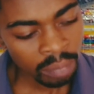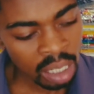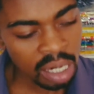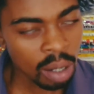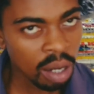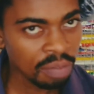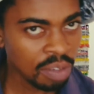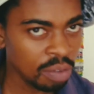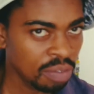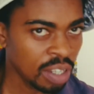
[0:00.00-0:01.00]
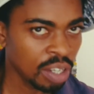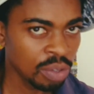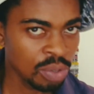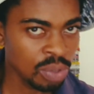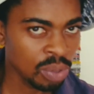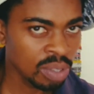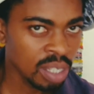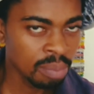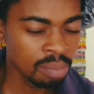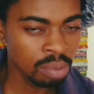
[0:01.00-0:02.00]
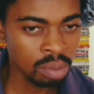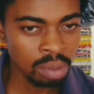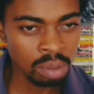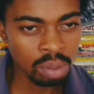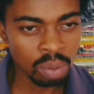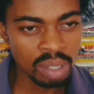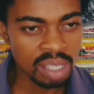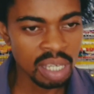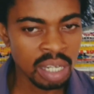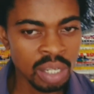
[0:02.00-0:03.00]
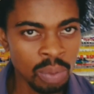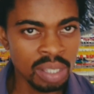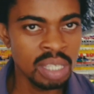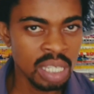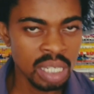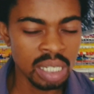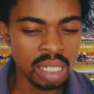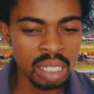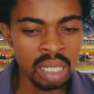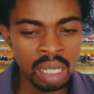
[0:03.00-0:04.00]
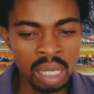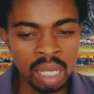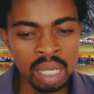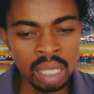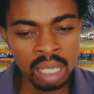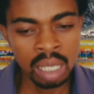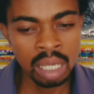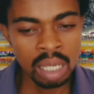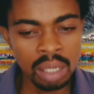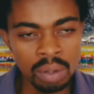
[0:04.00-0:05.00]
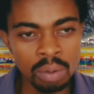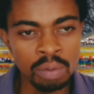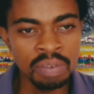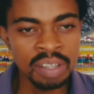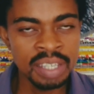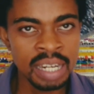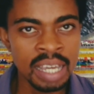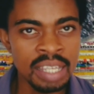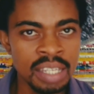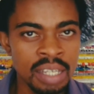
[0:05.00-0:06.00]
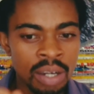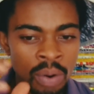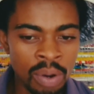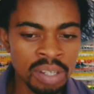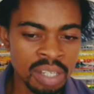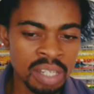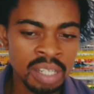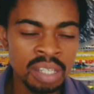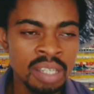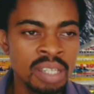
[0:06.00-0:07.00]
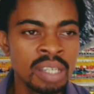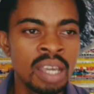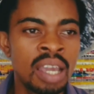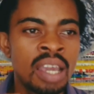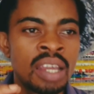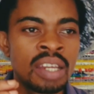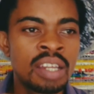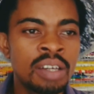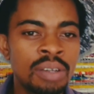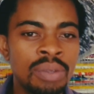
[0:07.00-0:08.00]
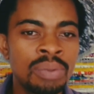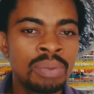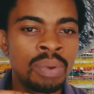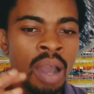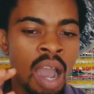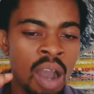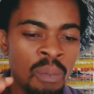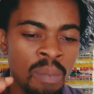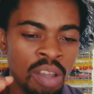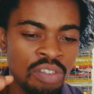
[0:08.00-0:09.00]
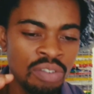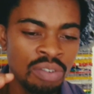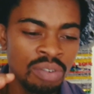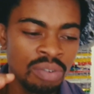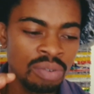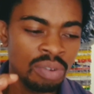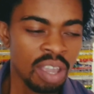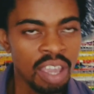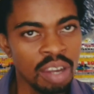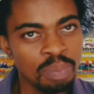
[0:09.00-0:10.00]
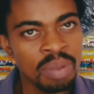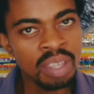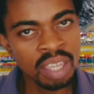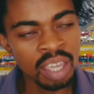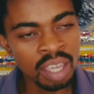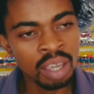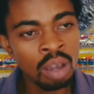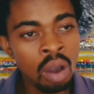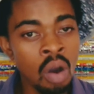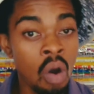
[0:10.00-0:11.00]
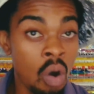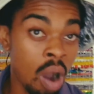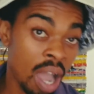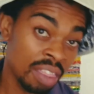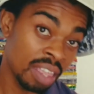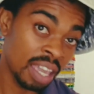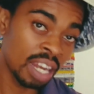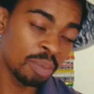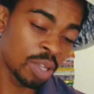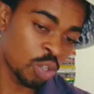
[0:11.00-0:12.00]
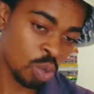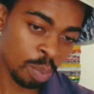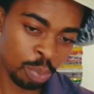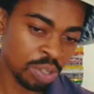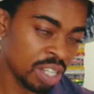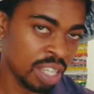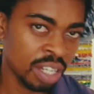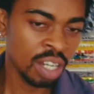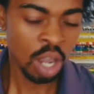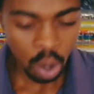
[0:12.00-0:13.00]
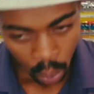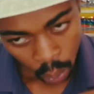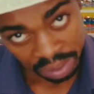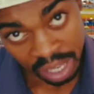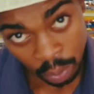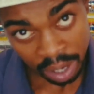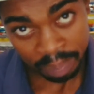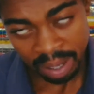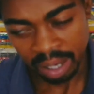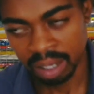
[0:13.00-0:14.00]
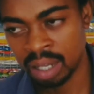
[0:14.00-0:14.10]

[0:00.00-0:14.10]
Now, after you've done your soil sample, you know exactly what's needed. Your fertilizer quantities tell you how much NPK or other elements you are putting in with that one bag.